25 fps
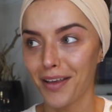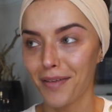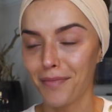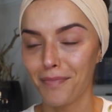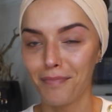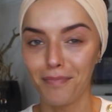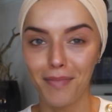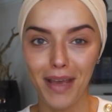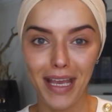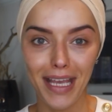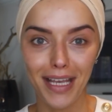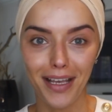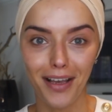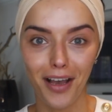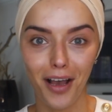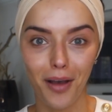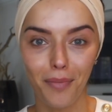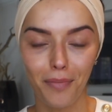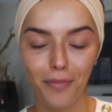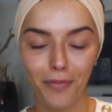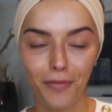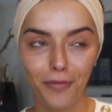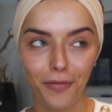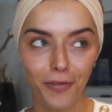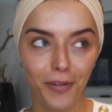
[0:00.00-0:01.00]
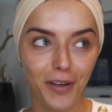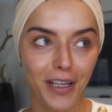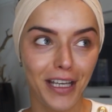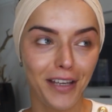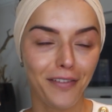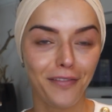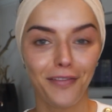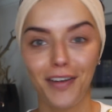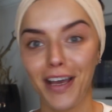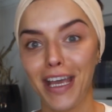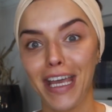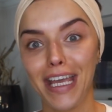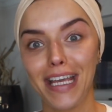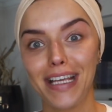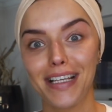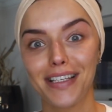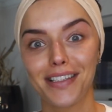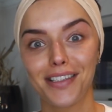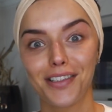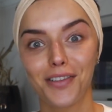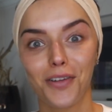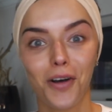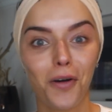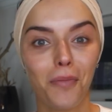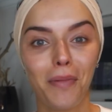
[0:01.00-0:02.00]
makeup free
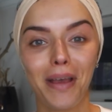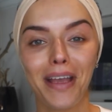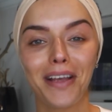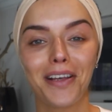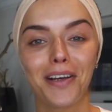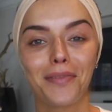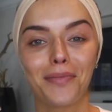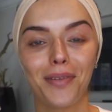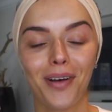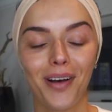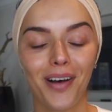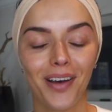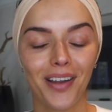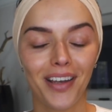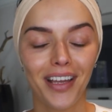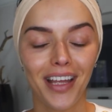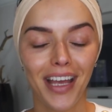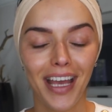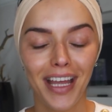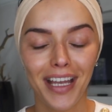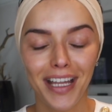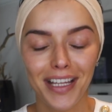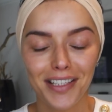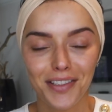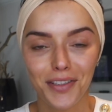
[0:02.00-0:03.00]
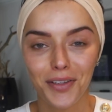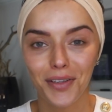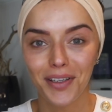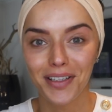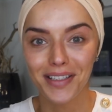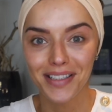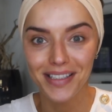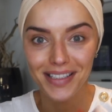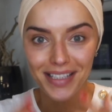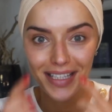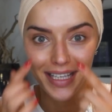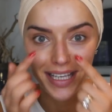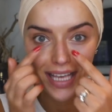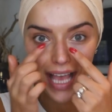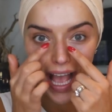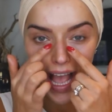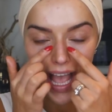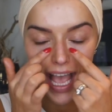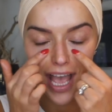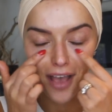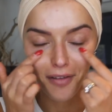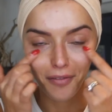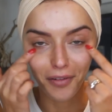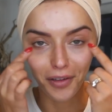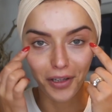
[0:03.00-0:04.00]
face, no makeup on, and as you can see I
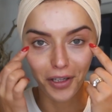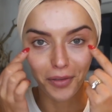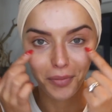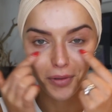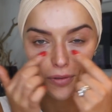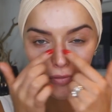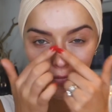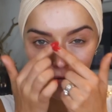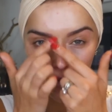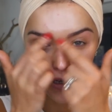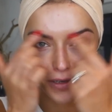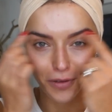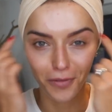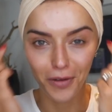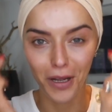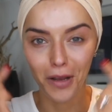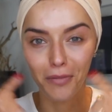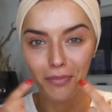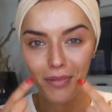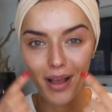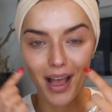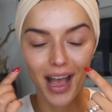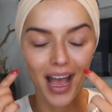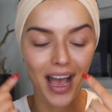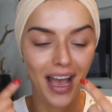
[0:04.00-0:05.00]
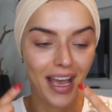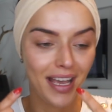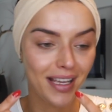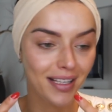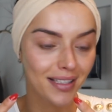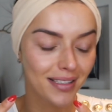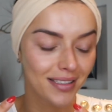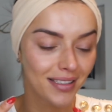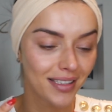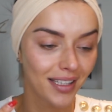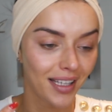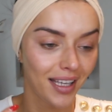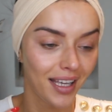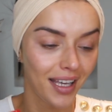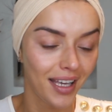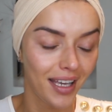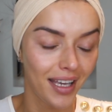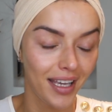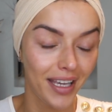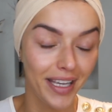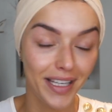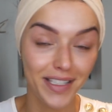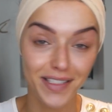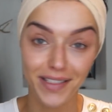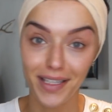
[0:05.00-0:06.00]
have a little bit red around my eyes.
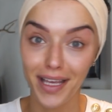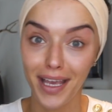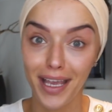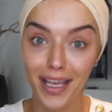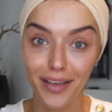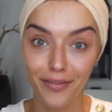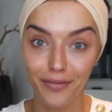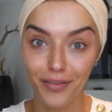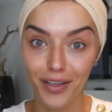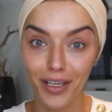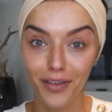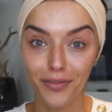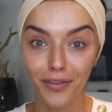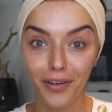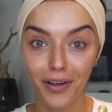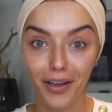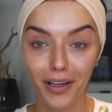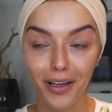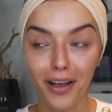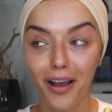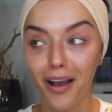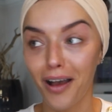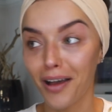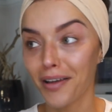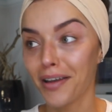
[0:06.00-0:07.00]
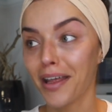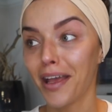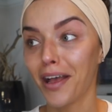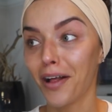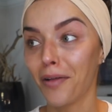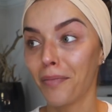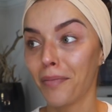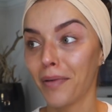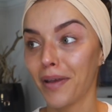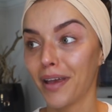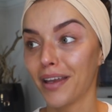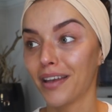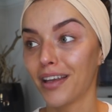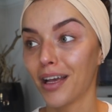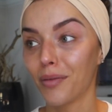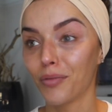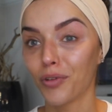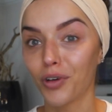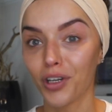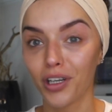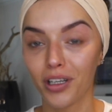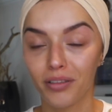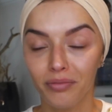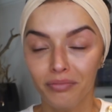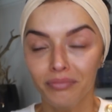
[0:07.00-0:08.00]
It's the hay fever, I can't help it. I'm
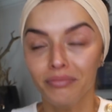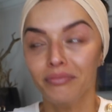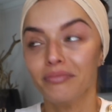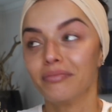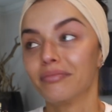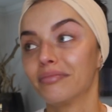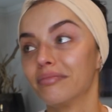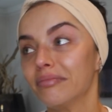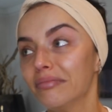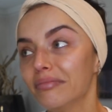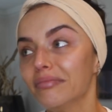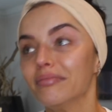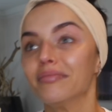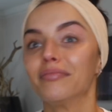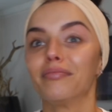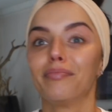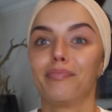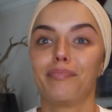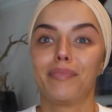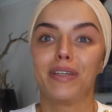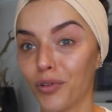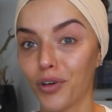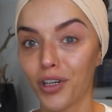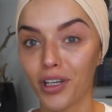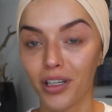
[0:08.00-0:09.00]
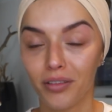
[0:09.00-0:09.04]
gonna be